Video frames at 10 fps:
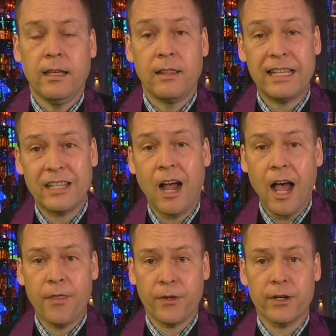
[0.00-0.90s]
These
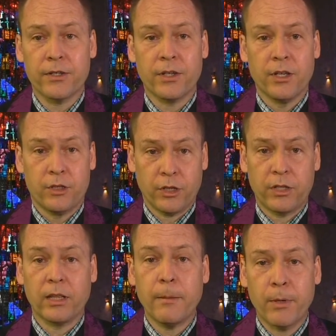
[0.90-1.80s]
authors took
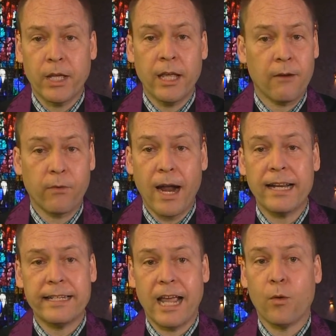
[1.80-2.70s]
the liberty of
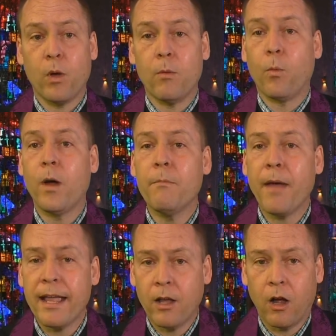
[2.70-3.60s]
writing down what one
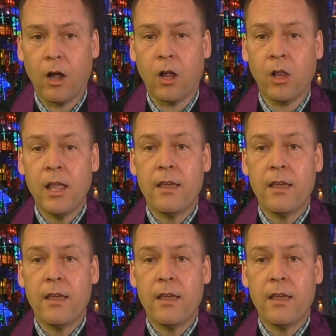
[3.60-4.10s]
might call